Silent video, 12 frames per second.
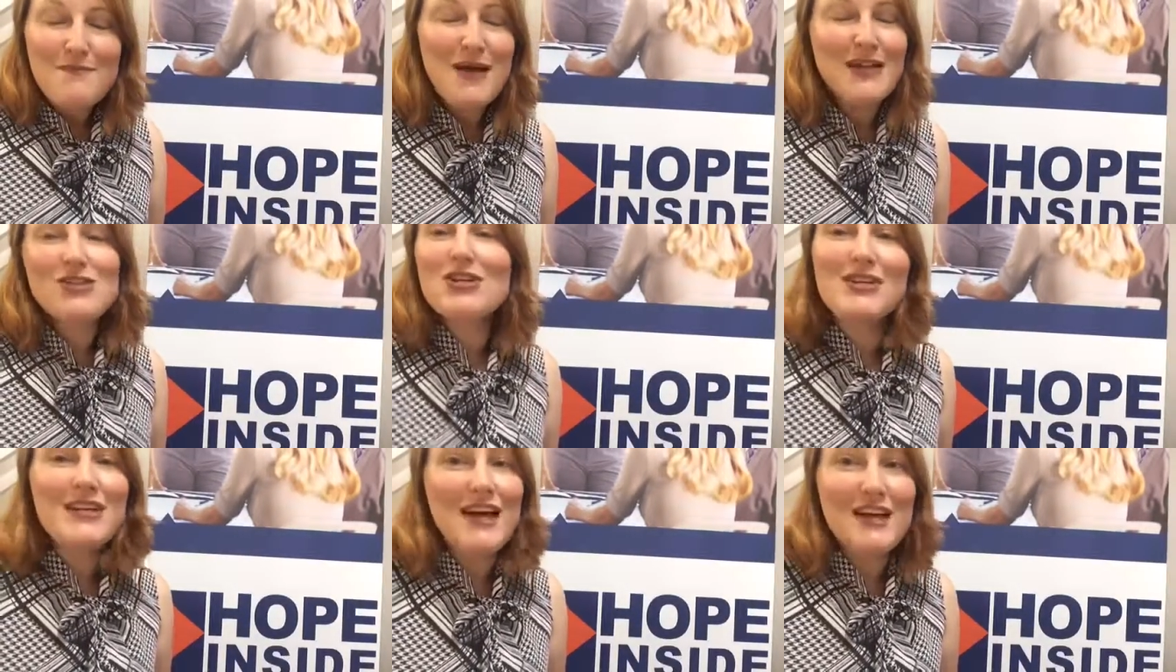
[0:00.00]
My
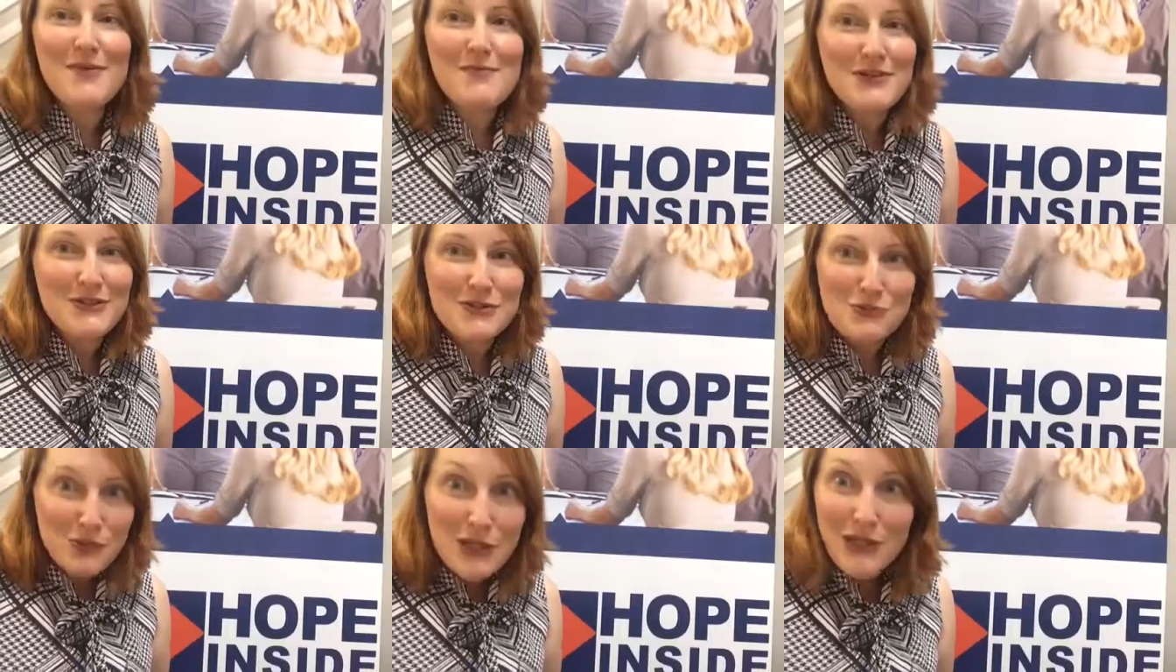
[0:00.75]
journey onUp
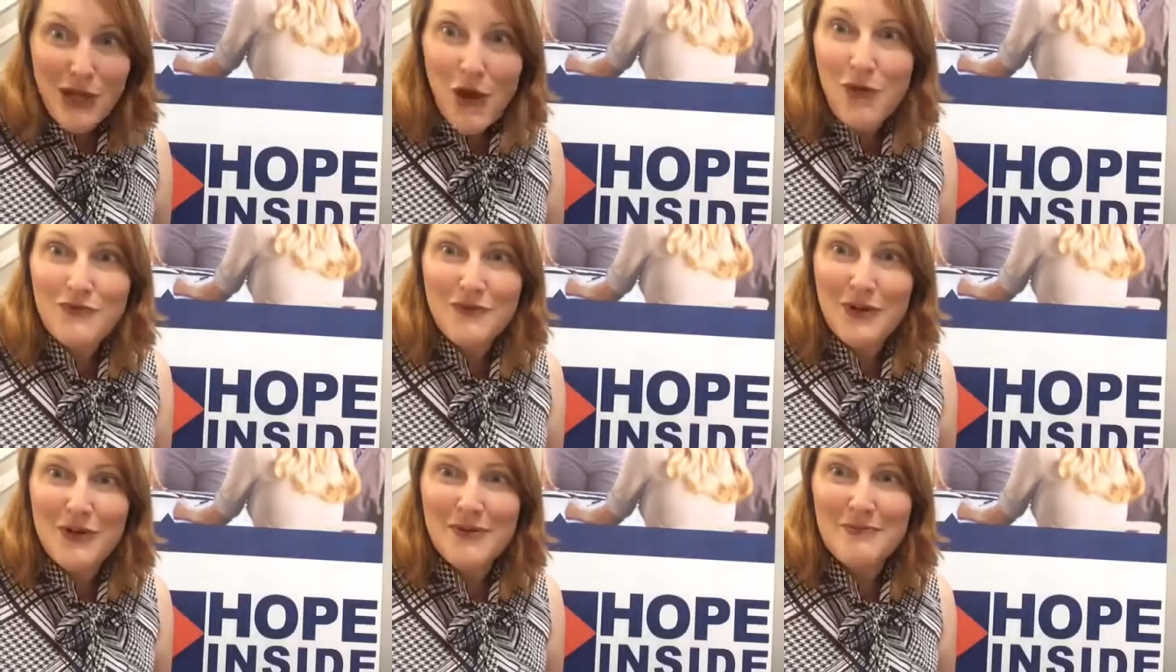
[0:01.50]
looks really
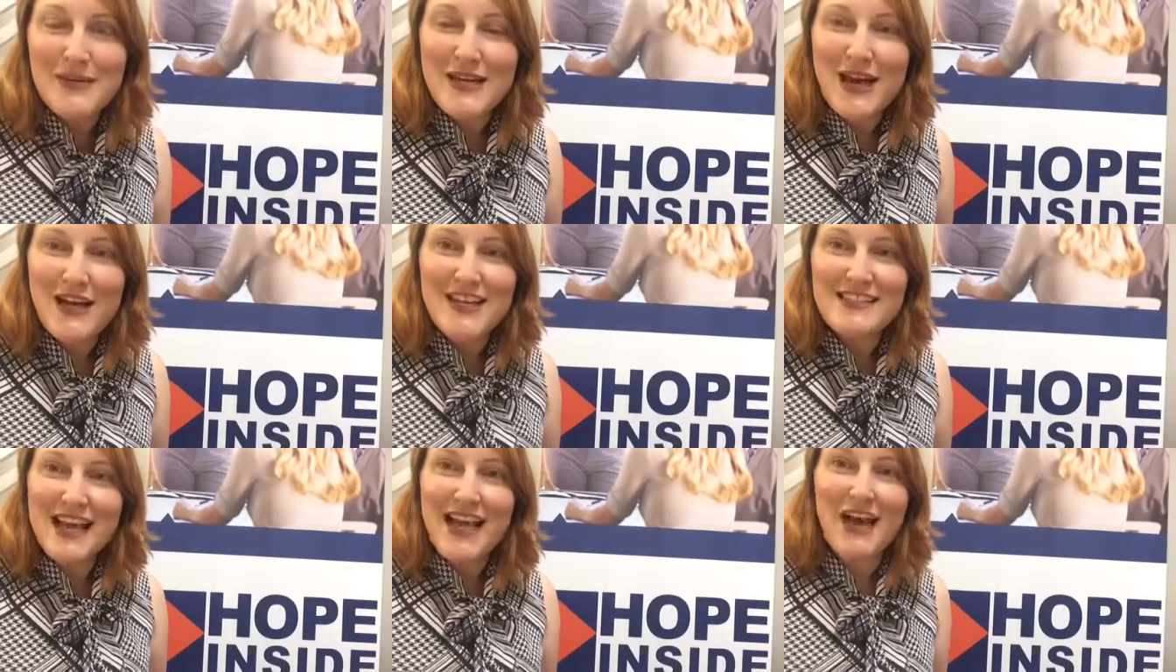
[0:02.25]
hopeful
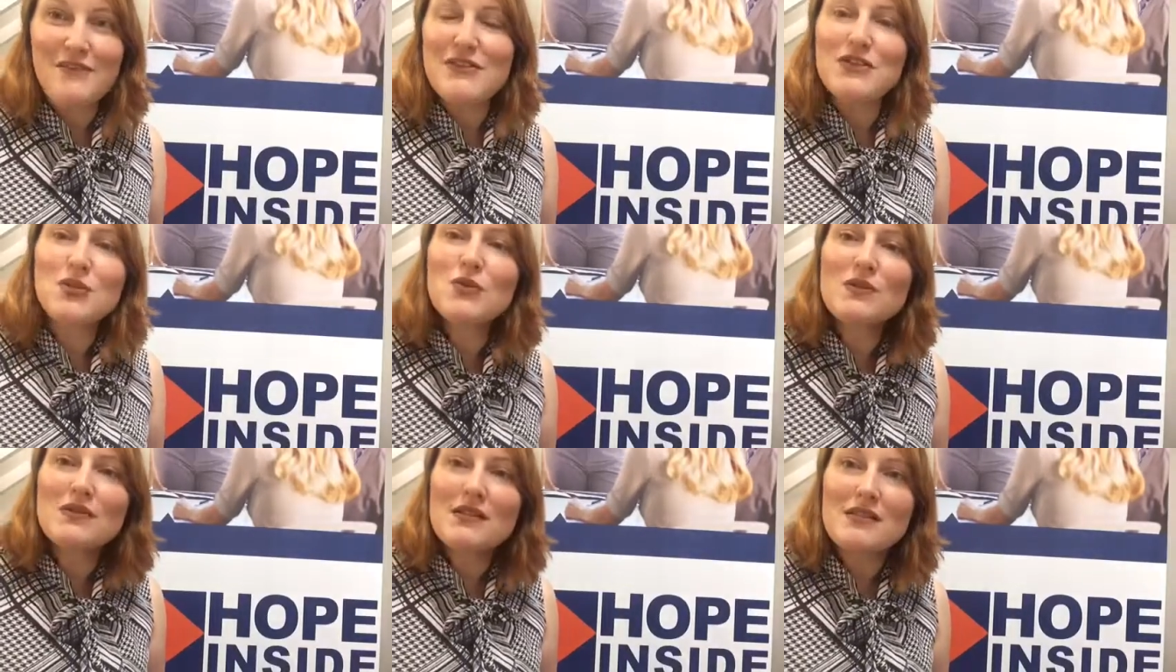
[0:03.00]
because I have the
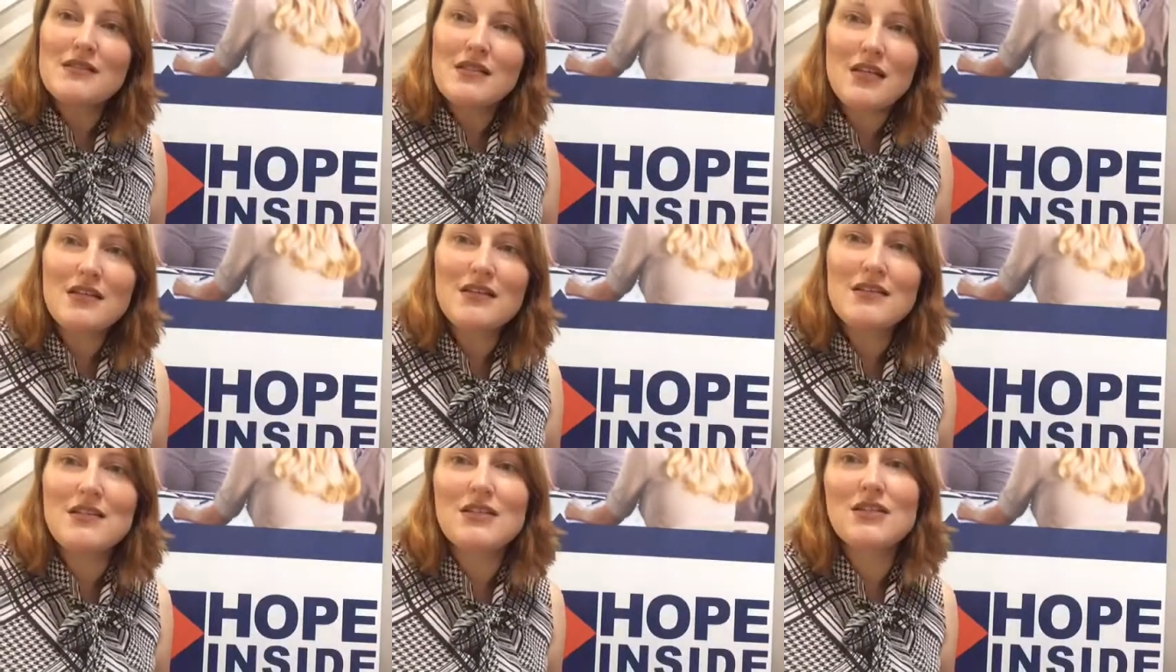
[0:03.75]
tools and the
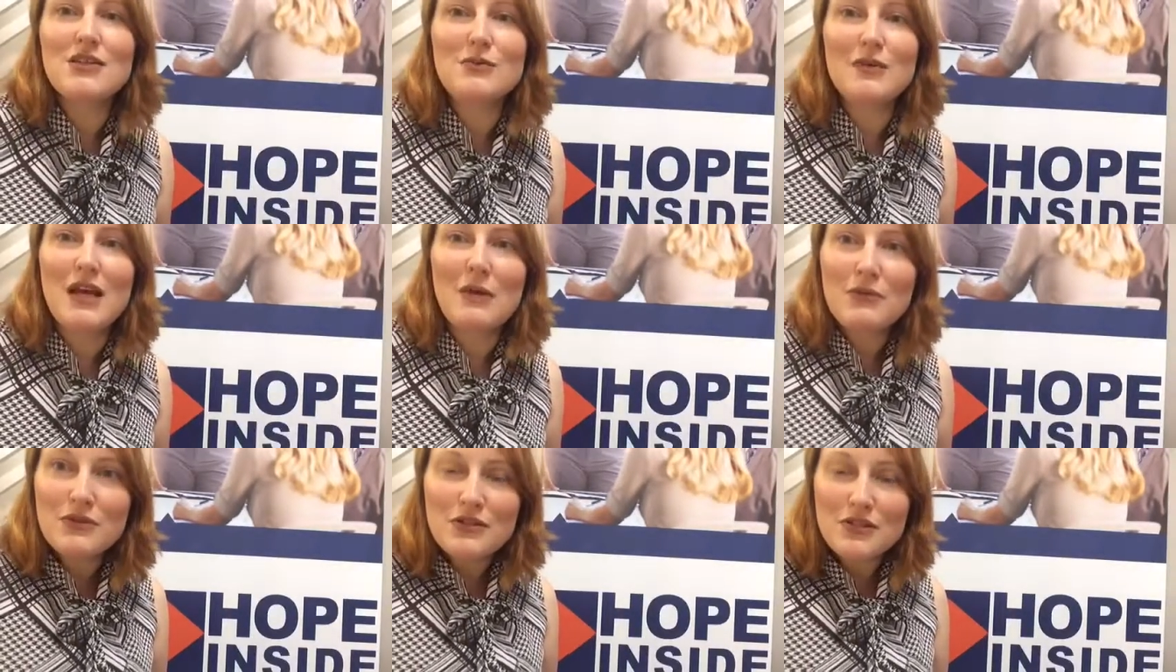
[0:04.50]
skills to be
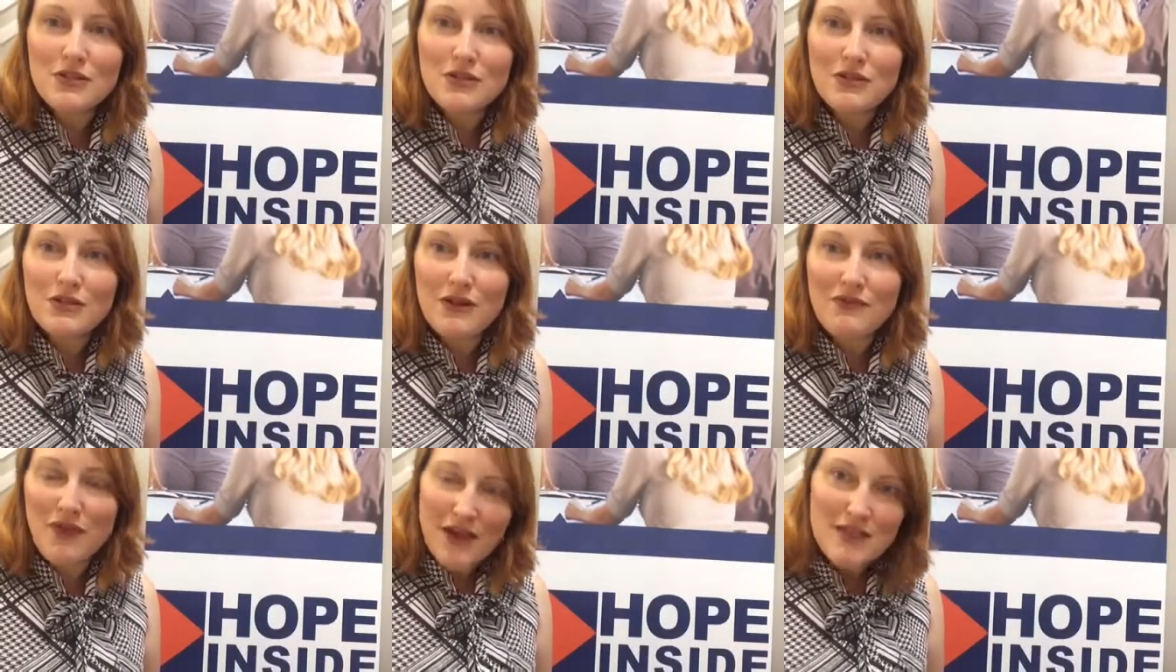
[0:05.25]
able to
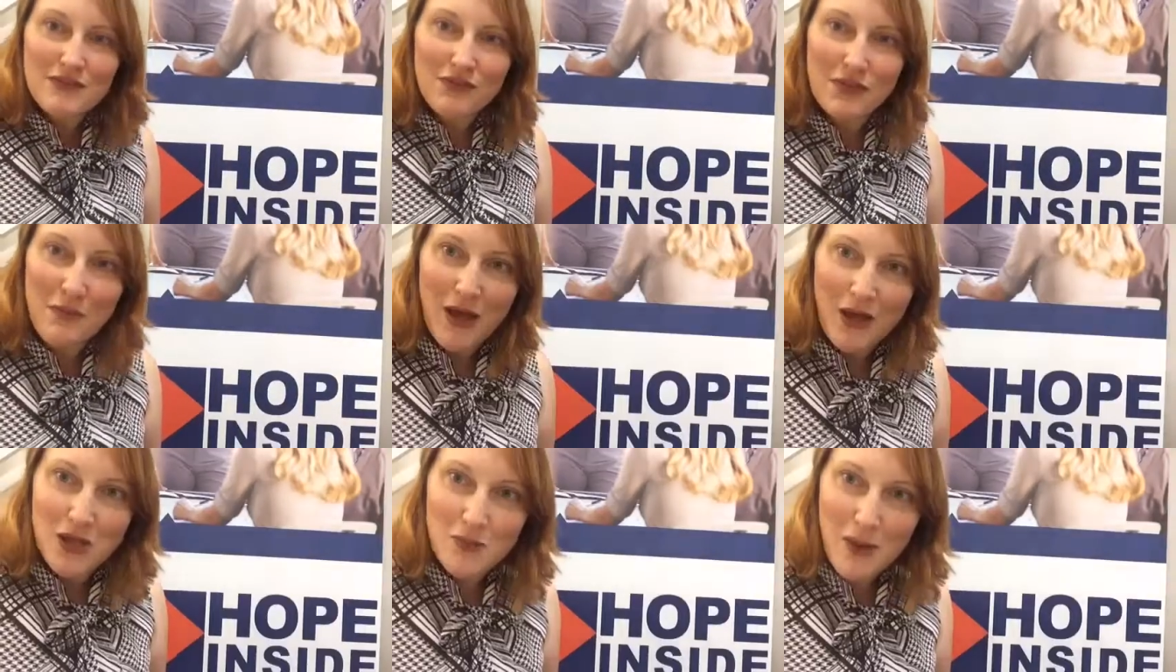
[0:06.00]
effectively
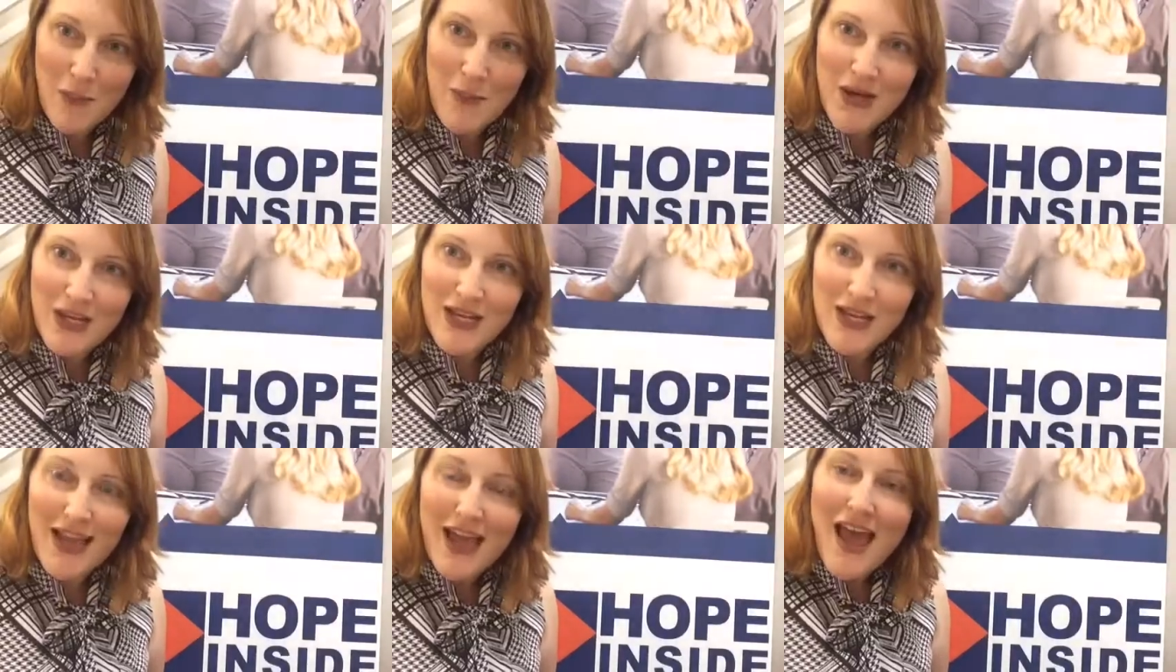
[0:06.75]
manage my money